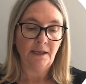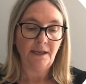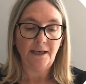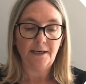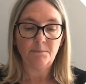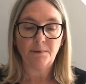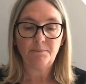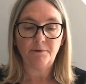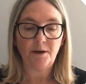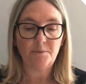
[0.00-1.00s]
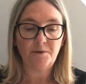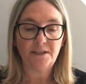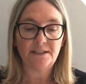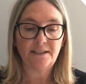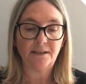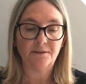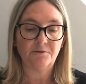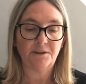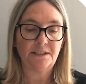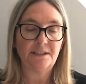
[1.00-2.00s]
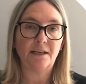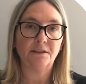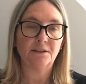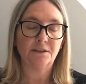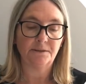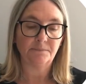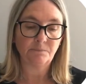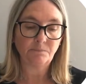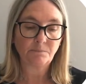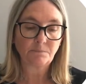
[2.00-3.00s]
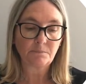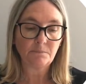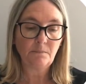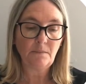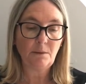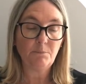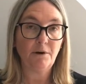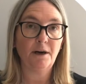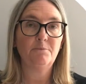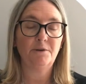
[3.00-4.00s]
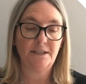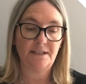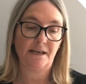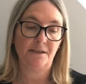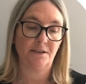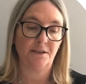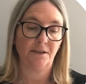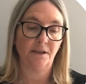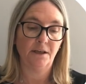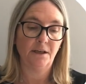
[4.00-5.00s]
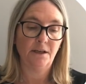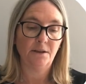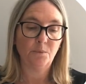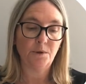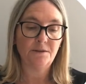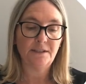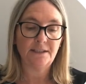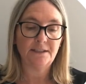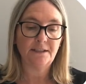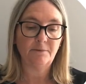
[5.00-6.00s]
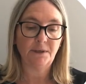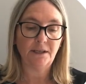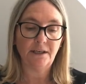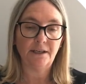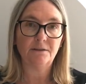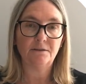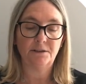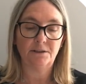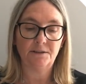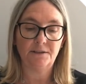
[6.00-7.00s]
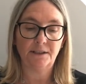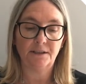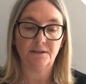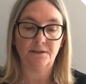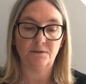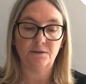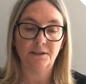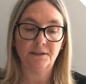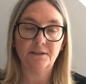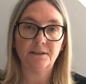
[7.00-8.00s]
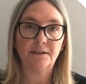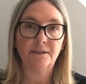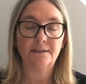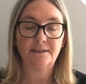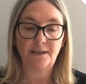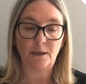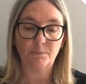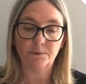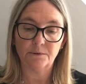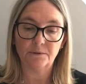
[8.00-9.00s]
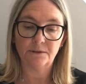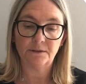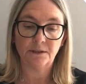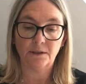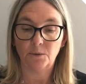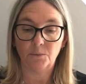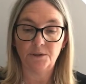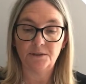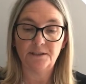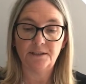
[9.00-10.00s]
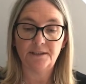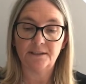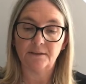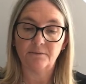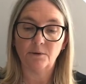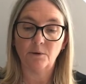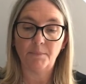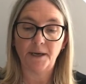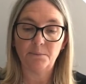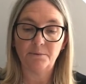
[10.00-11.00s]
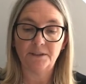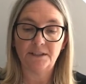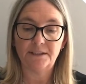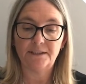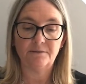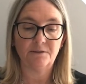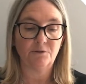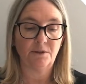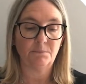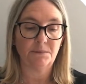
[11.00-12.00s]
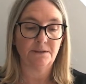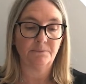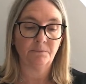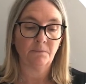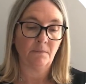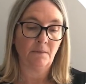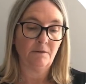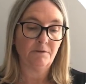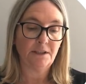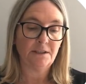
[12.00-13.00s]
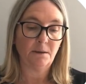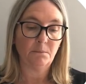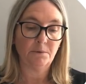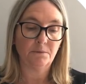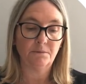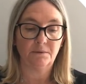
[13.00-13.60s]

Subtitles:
Healing by primary and secondary intention. Primary intention. The wound edges have been closed using sutures, staples, wound adhesive or paper adhesive strips. For example,